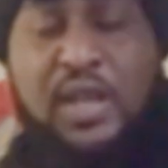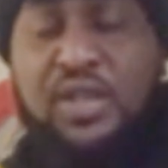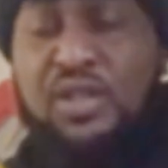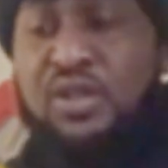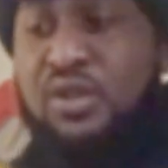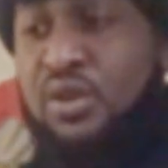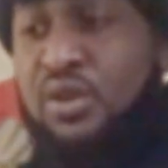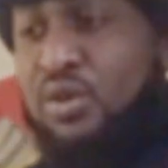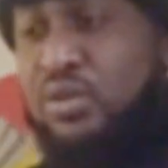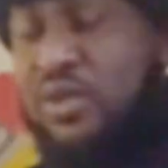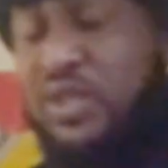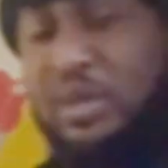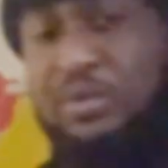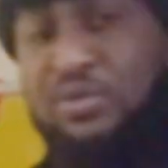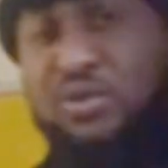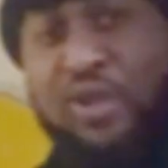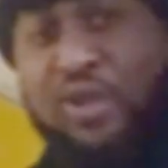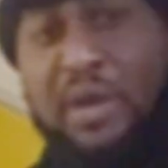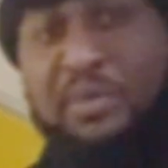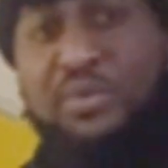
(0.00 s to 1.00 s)
you know,
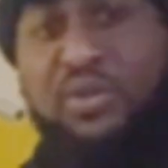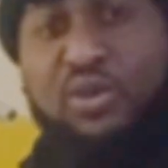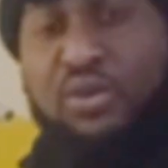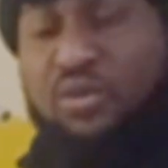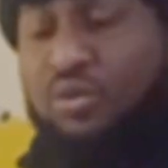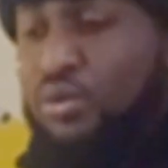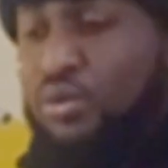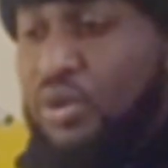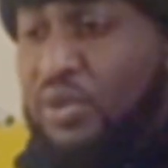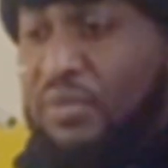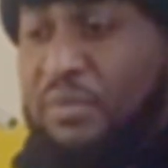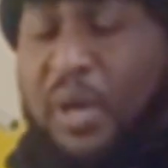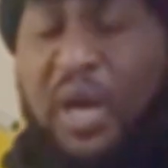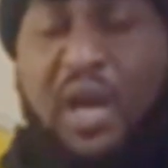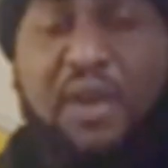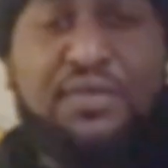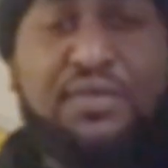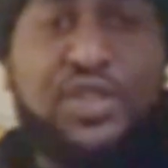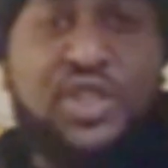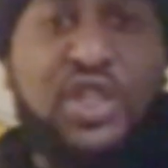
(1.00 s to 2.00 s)
subscribe to all of my
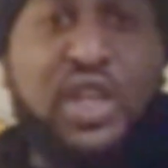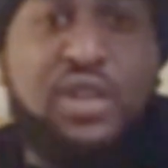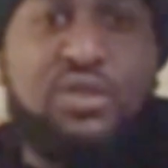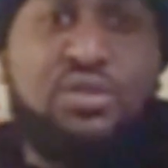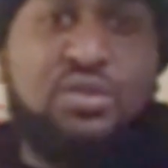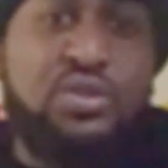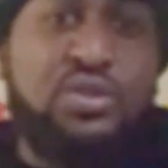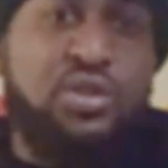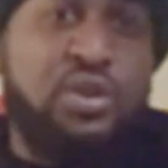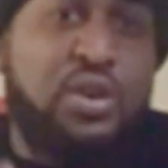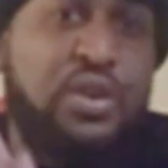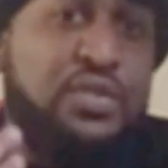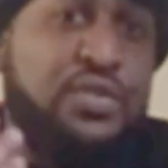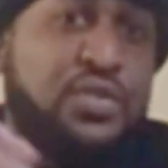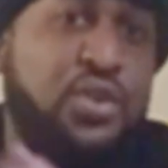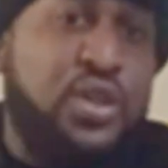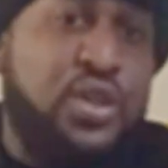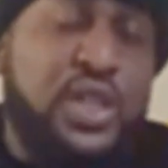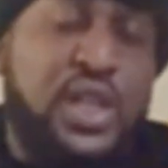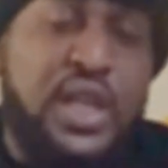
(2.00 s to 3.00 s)
other channels. So I've
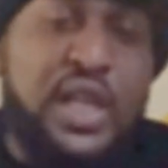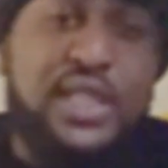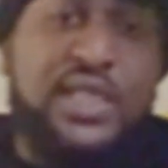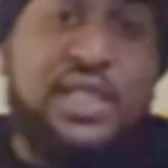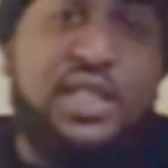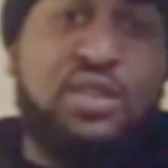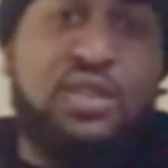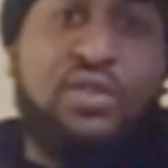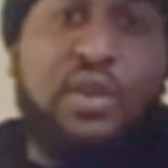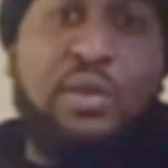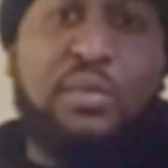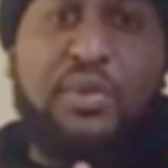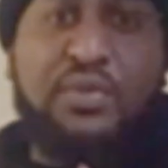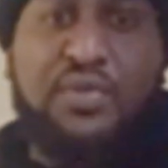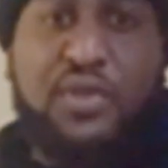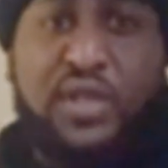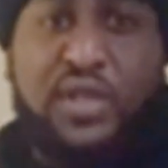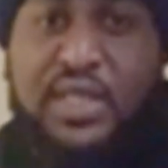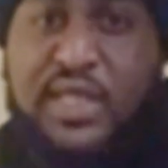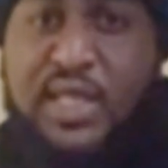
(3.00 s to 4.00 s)
got the Instagram, I've
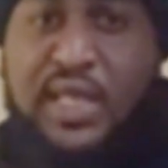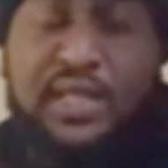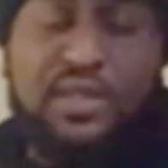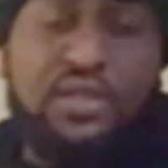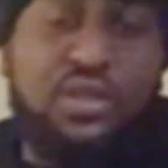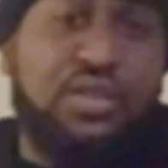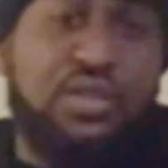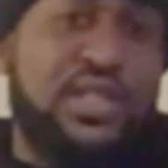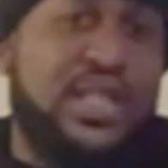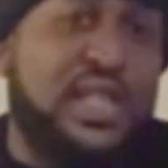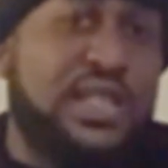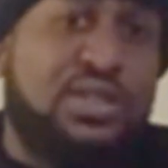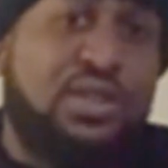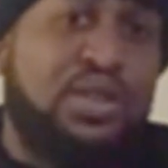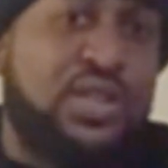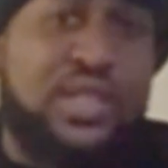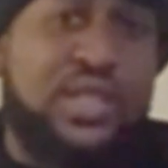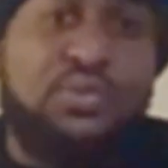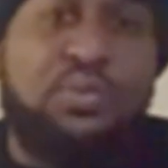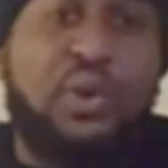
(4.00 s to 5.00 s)
got the TikTok.
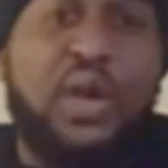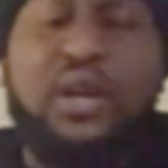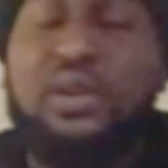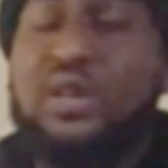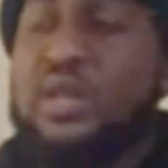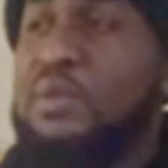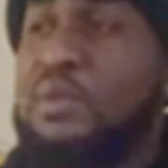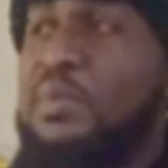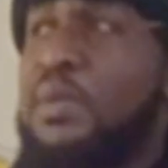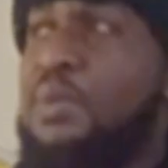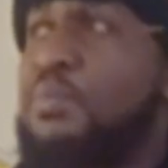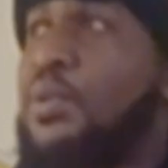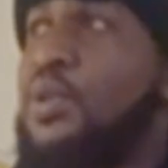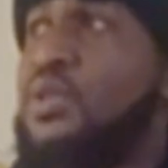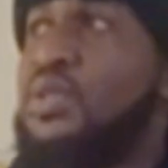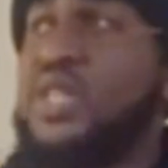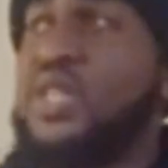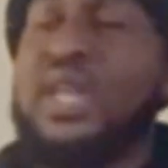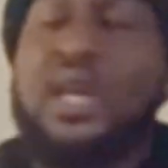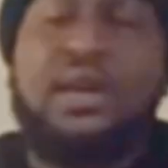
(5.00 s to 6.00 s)
TikTok is where I'm going to be
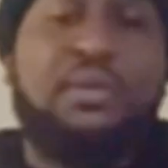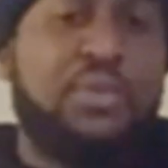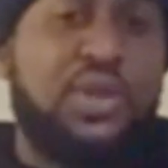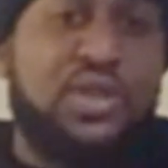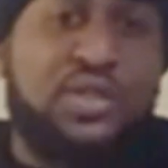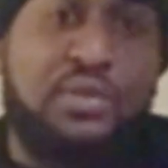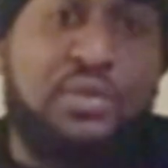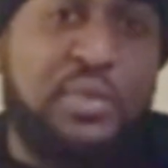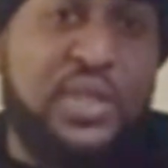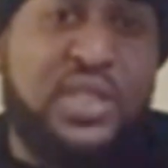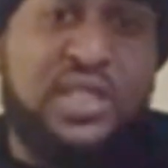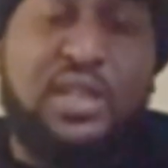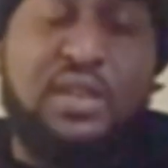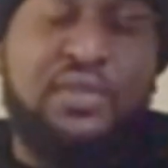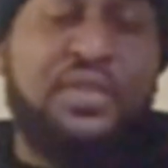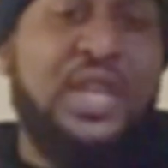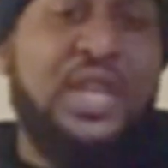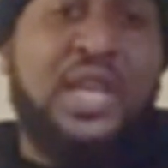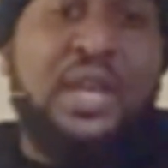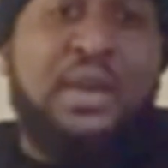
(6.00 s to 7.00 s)
posting out most of my stuff,
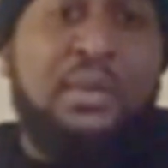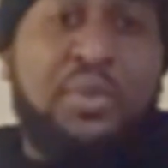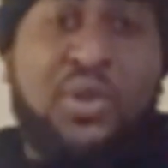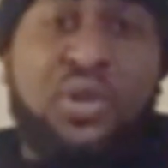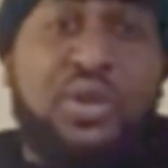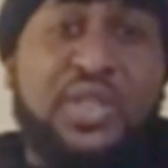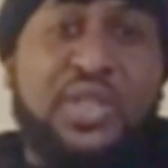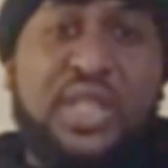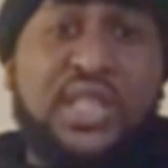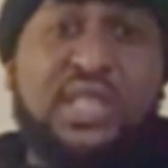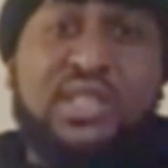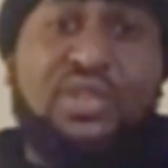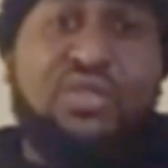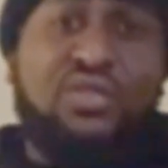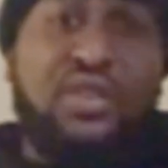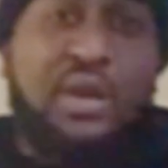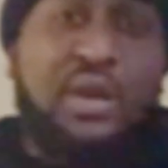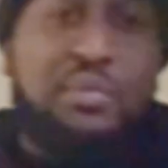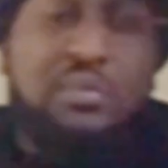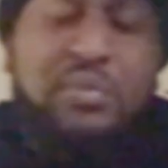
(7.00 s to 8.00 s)
because
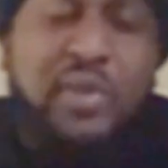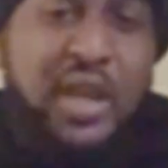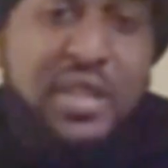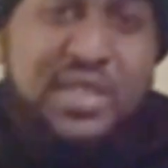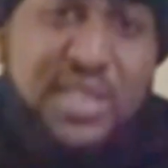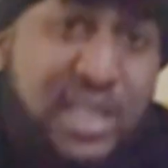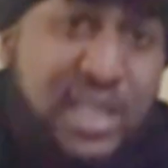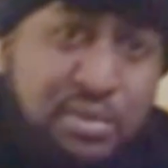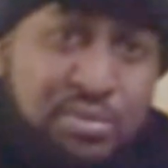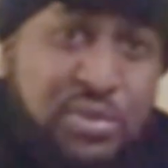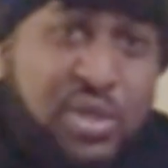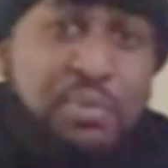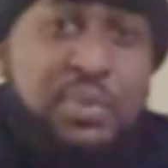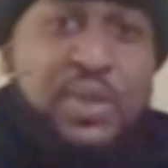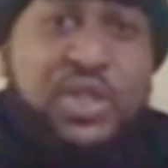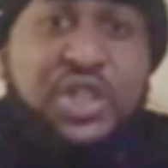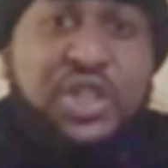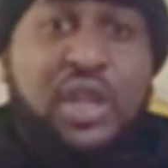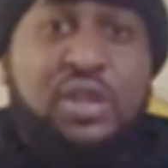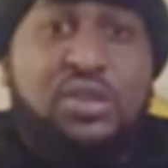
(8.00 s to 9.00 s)
Instagram, I seem to be
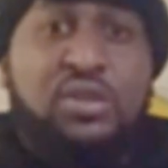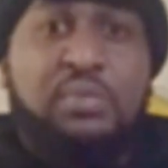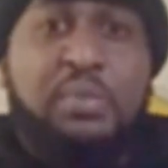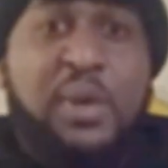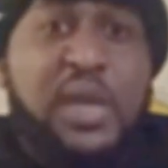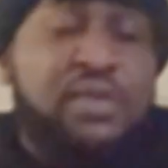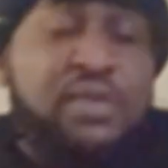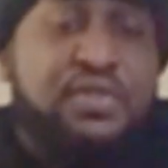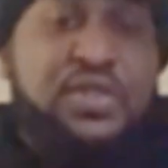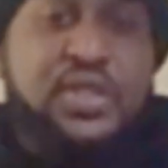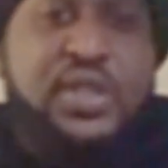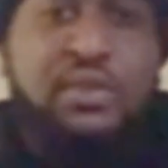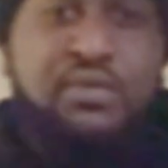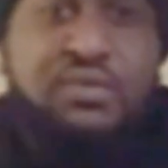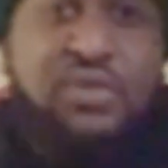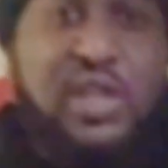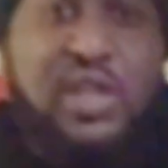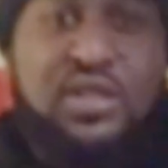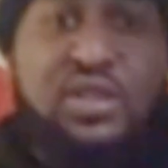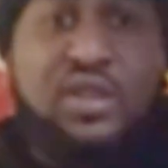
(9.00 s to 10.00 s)
shadow banned for some
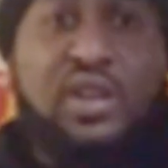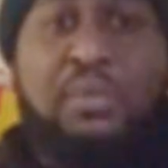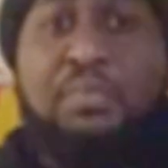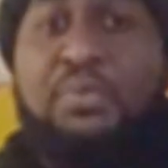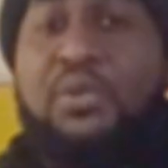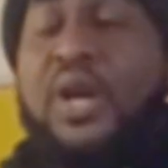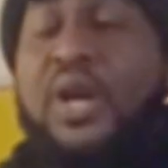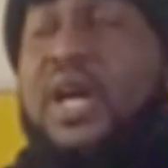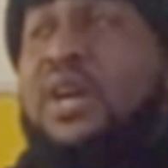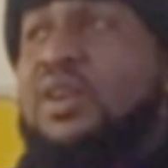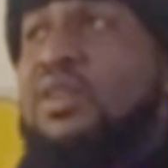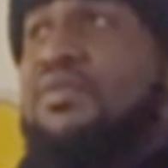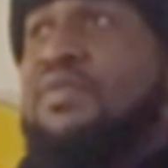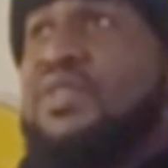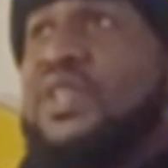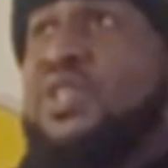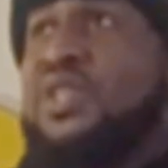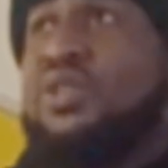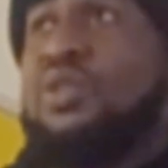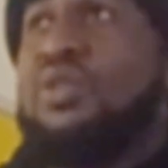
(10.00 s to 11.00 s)
reason. I put out a
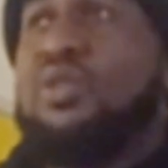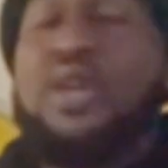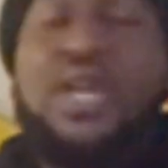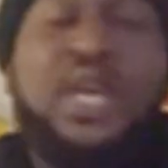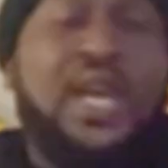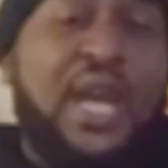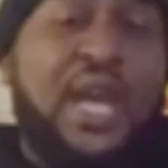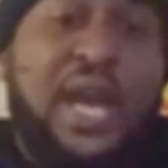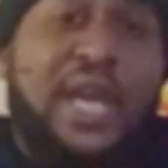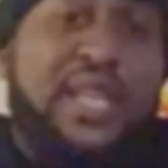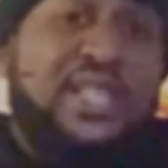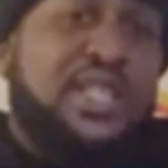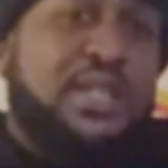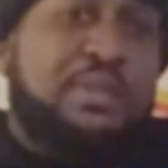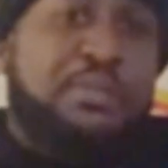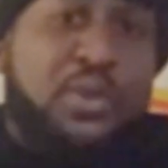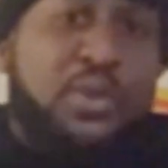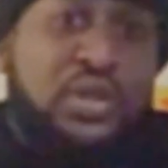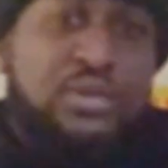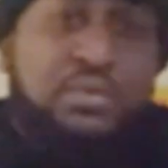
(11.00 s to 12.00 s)
video, and just
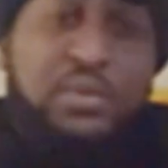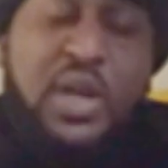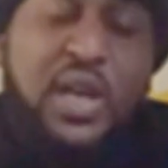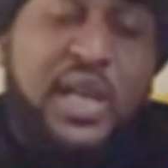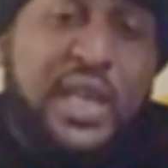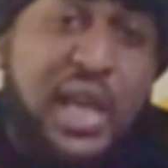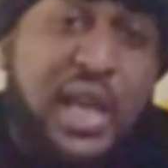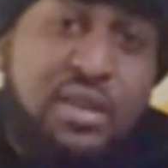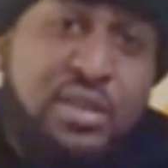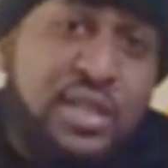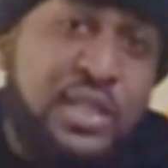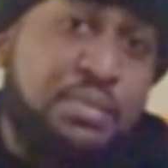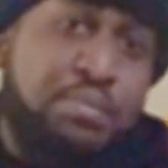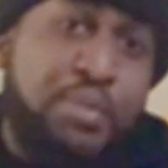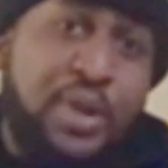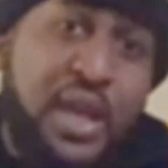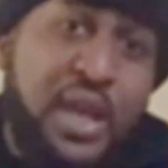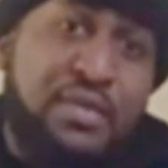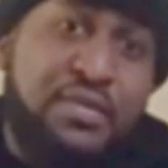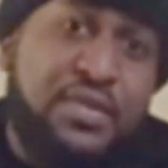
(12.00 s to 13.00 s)
because my account is
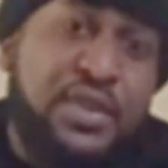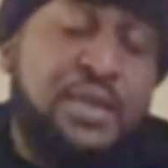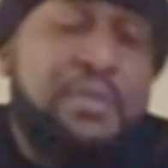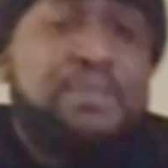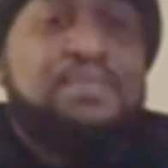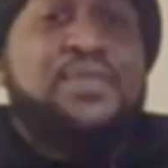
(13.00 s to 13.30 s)
private,